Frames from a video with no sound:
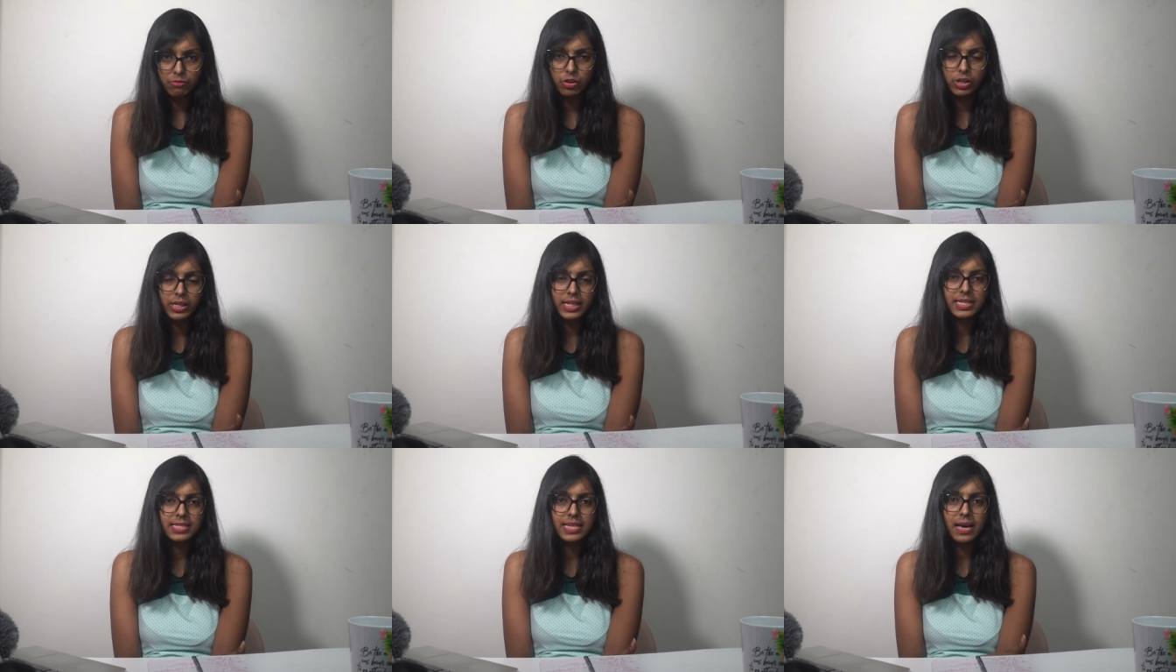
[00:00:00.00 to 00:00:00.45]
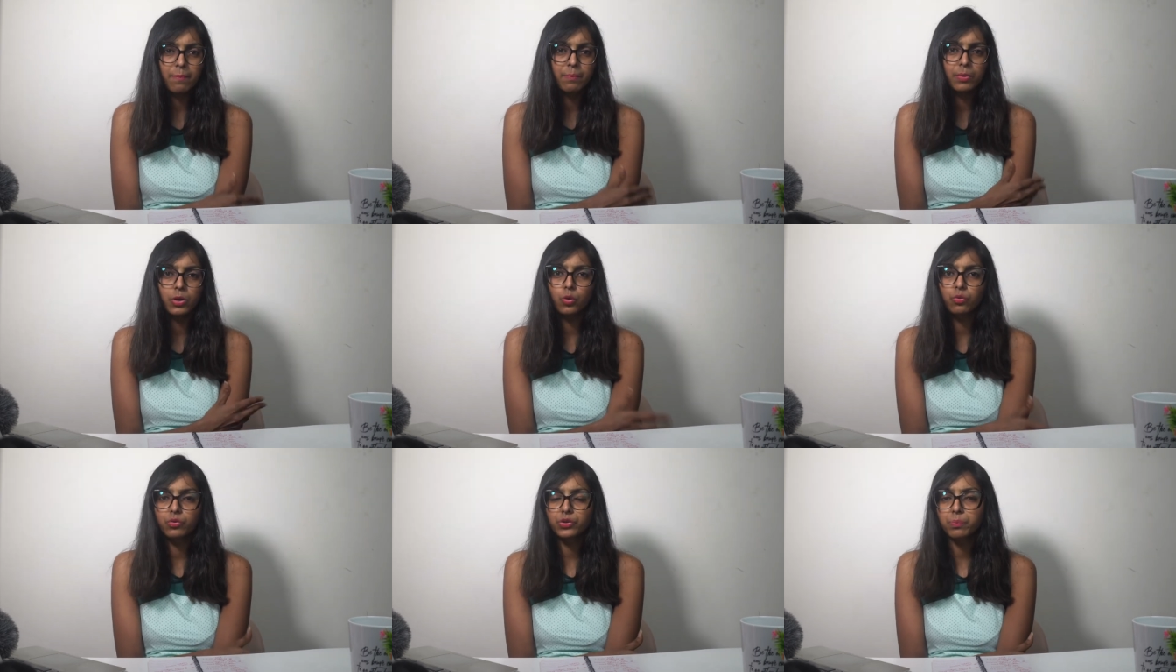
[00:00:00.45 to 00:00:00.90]
for
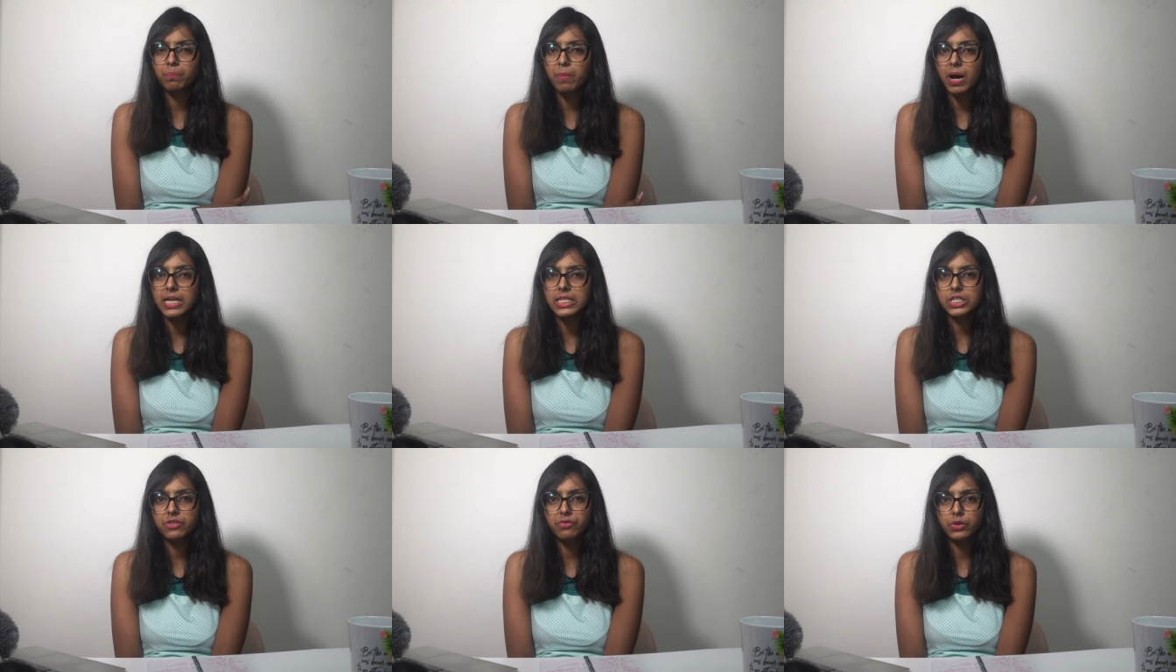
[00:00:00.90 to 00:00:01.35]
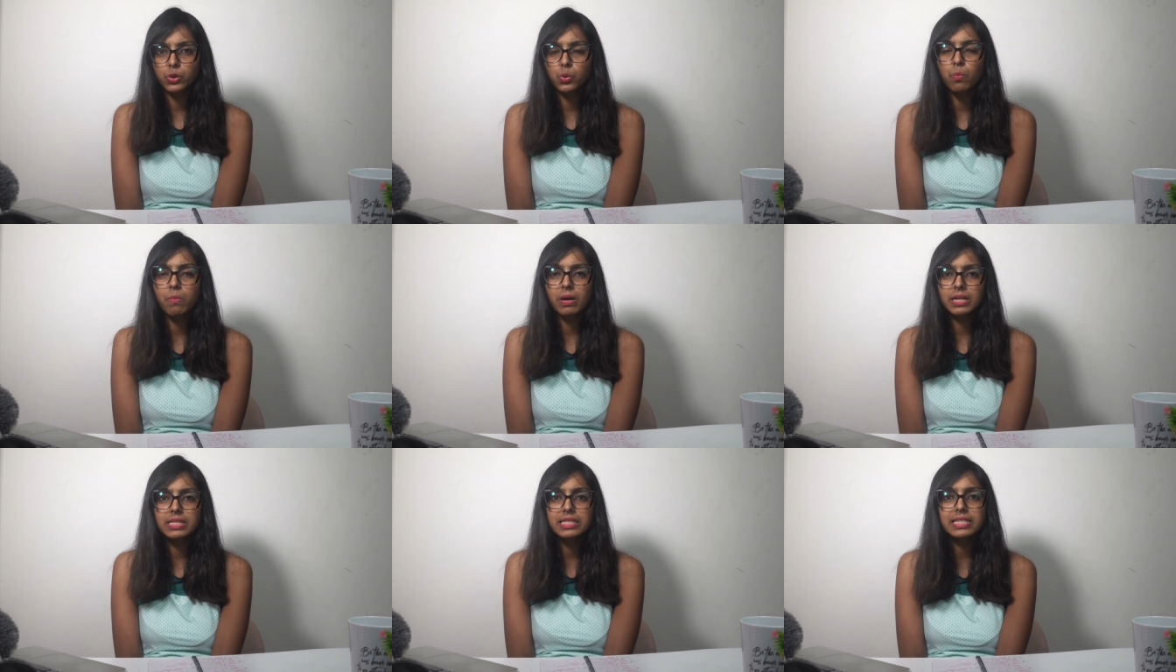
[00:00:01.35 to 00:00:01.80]
example, over the past few
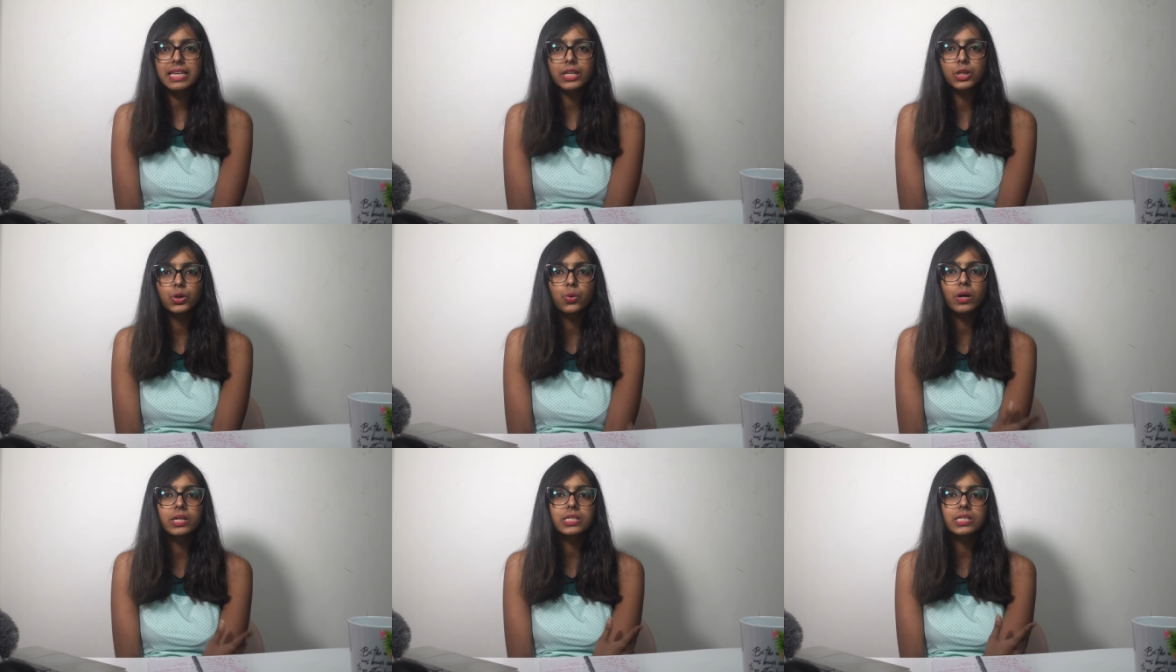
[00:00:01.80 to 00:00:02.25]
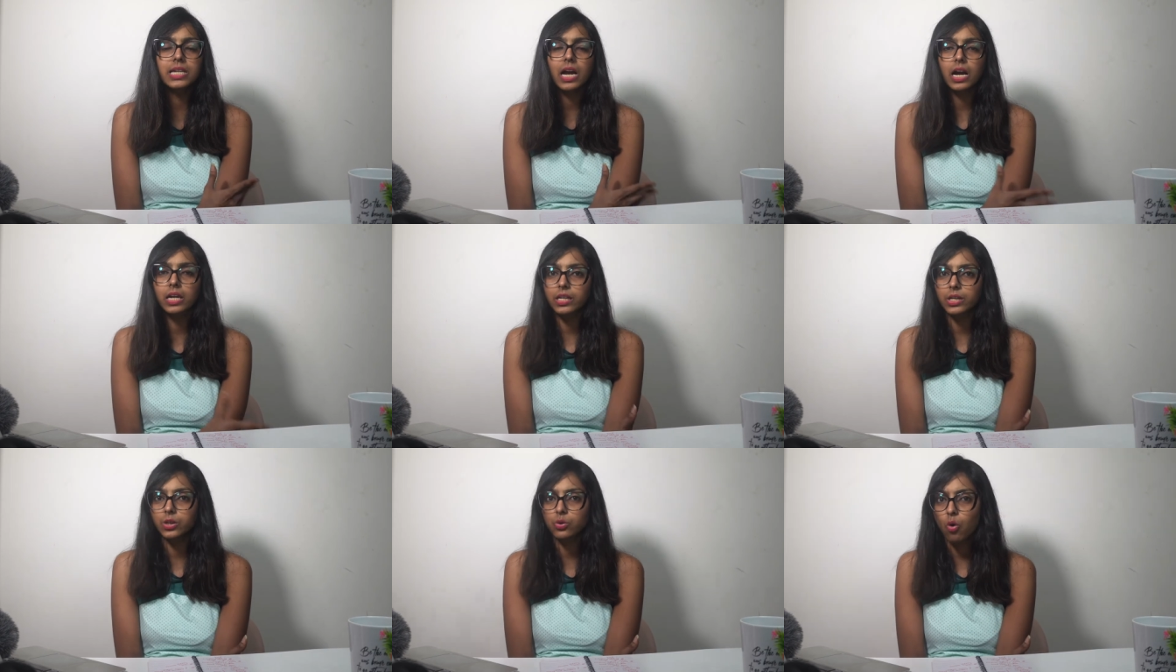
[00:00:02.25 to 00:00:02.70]
months, and you are
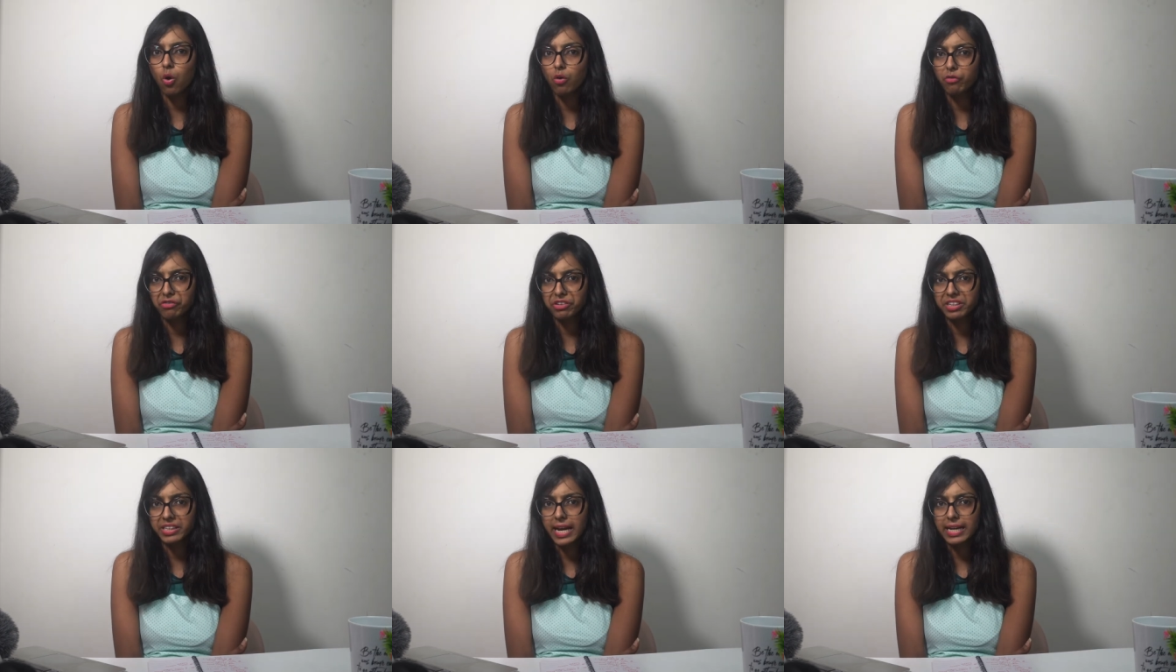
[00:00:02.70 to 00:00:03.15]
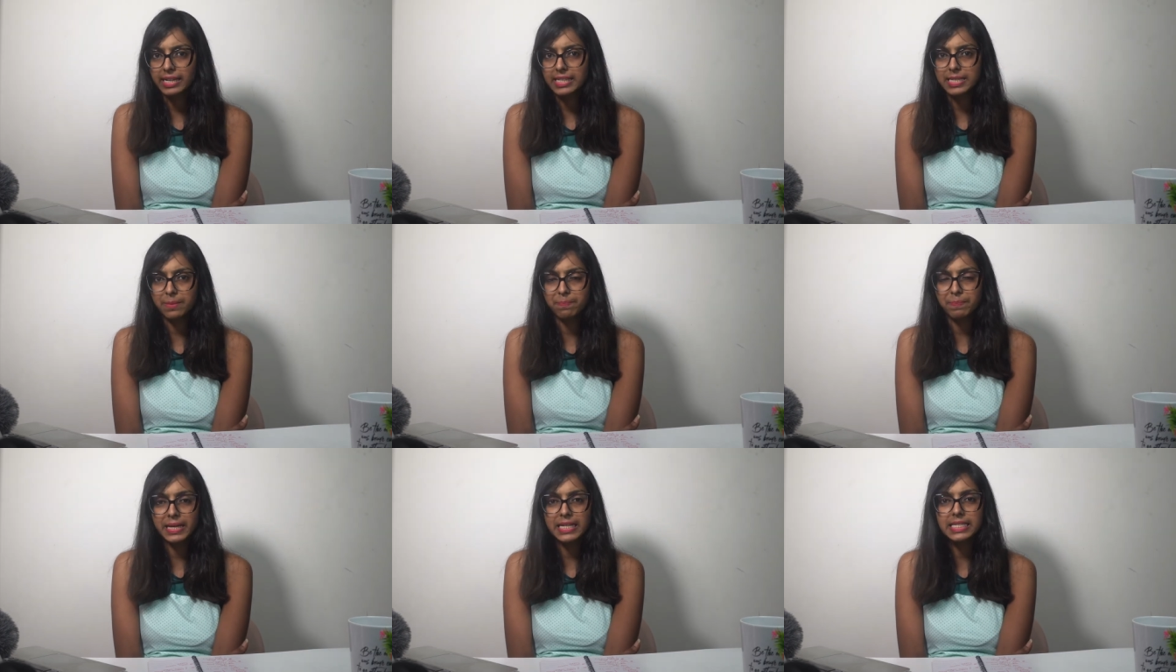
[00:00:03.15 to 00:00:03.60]
starting to offer that as
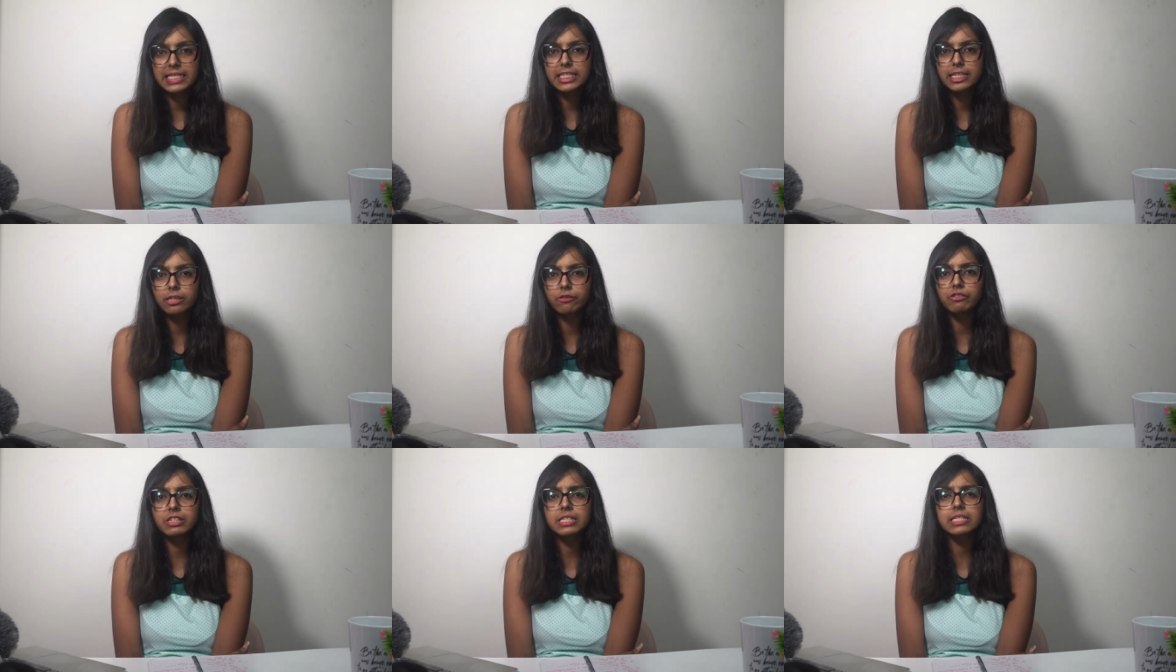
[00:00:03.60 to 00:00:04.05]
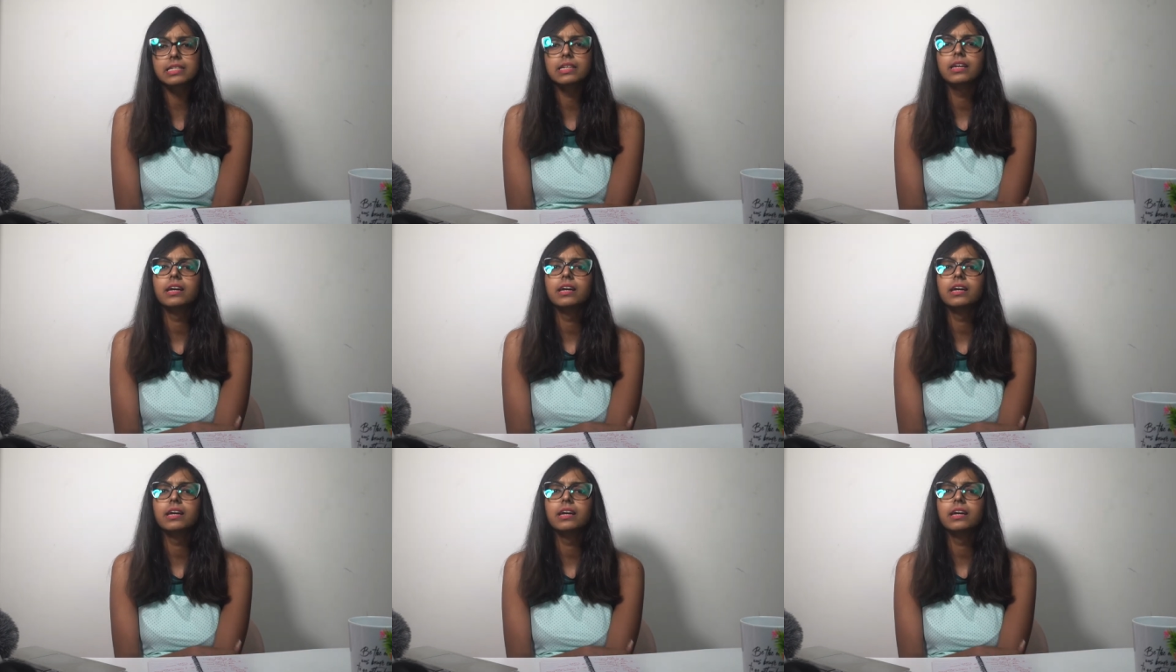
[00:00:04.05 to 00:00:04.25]
a paid service